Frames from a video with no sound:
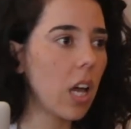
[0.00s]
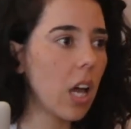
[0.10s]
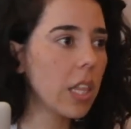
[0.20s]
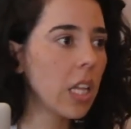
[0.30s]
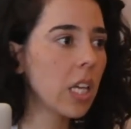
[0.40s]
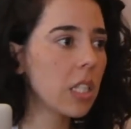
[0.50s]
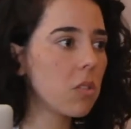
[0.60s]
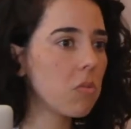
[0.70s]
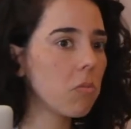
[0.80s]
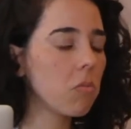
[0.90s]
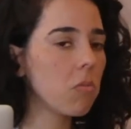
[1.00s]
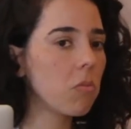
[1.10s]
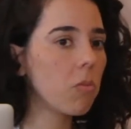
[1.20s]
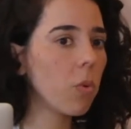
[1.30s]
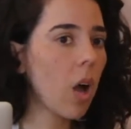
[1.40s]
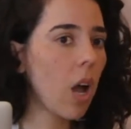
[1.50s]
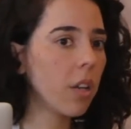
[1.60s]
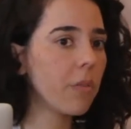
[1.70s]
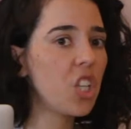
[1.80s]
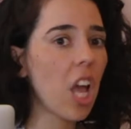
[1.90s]
I think it's kind
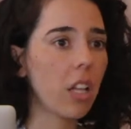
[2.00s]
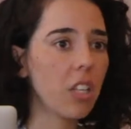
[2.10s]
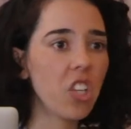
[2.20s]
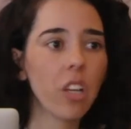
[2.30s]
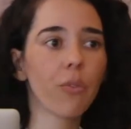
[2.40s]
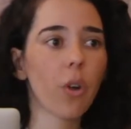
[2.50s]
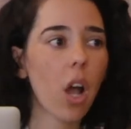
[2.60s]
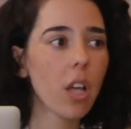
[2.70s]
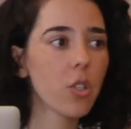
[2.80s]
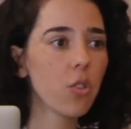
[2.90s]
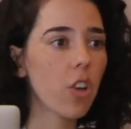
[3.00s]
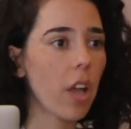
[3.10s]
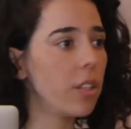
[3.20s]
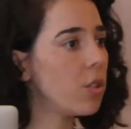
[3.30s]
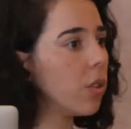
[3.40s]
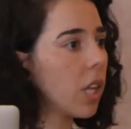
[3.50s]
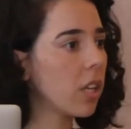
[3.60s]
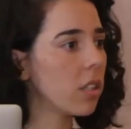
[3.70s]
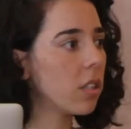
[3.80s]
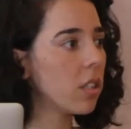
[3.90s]
of challenging for us to try and do
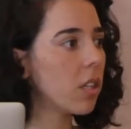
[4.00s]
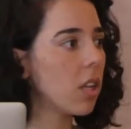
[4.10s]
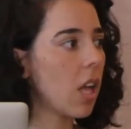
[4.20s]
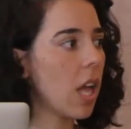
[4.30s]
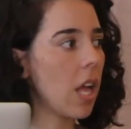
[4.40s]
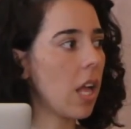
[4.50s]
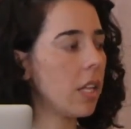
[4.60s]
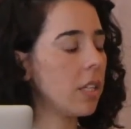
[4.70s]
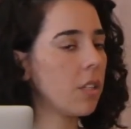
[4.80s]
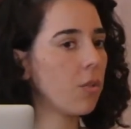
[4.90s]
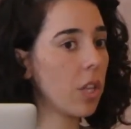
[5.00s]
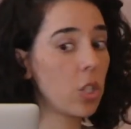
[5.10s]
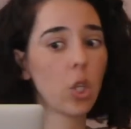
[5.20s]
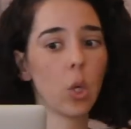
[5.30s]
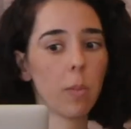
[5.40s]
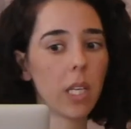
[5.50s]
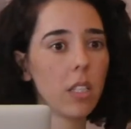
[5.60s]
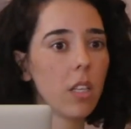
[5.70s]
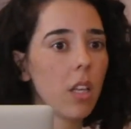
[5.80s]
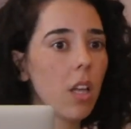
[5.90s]
that, and as
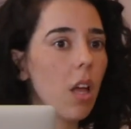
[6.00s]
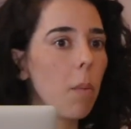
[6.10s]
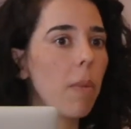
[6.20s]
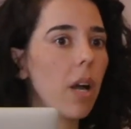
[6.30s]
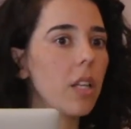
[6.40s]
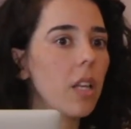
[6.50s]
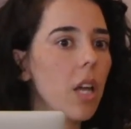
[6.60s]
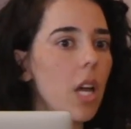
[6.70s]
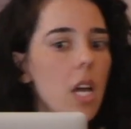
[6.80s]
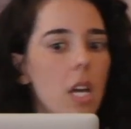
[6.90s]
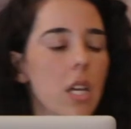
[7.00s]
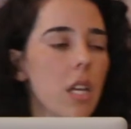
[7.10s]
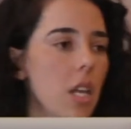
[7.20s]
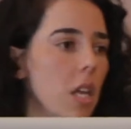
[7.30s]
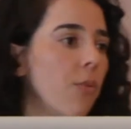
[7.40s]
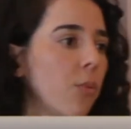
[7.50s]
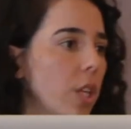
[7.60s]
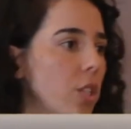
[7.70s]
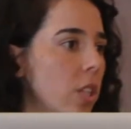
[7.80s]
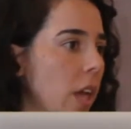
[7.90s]
human, but if
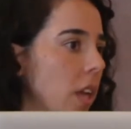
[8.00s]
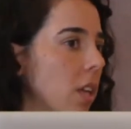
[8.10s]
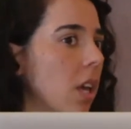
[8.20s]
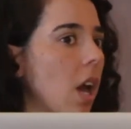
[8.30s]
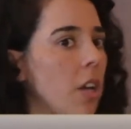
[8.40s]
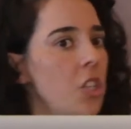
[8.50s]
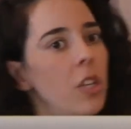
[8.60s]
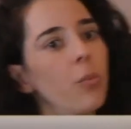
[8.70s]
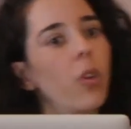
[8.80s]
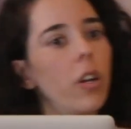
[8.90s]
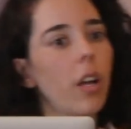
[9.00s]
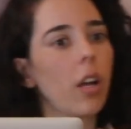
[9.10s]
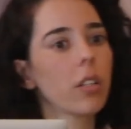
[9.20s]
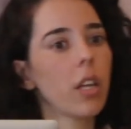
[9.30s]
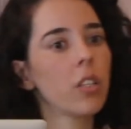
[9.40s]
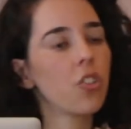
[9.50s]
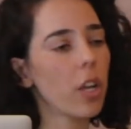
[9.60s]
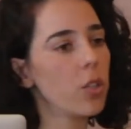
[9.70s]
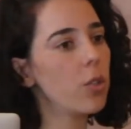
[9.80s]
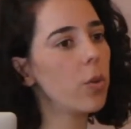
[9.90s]
we take Einstein product and
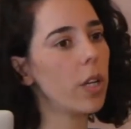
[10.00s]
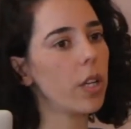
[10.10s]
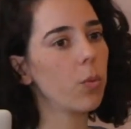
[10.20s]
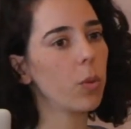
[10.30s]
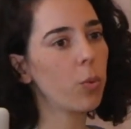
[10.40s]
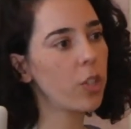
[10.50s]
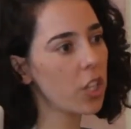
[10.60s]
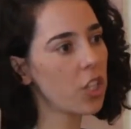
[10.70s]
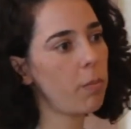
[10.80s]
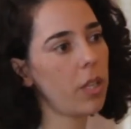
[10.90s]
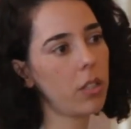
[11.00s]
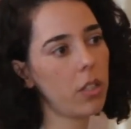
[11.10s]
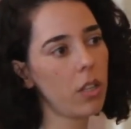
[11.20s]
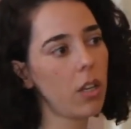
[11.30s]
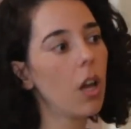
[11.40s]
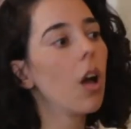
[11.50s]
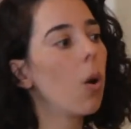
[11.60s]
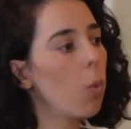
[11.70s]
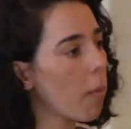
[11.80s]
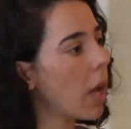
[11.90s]
try to do it with Prediction Builder,
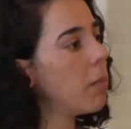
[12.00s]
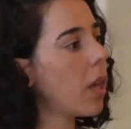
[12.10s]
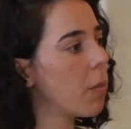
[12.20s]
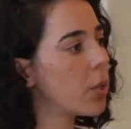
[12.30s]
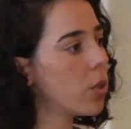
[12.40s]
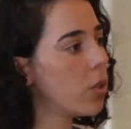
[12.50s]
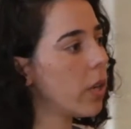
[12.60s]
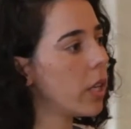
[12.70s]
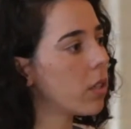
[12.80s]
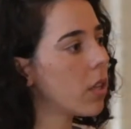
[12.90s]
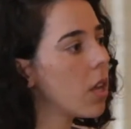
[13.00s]
we might be able to do it.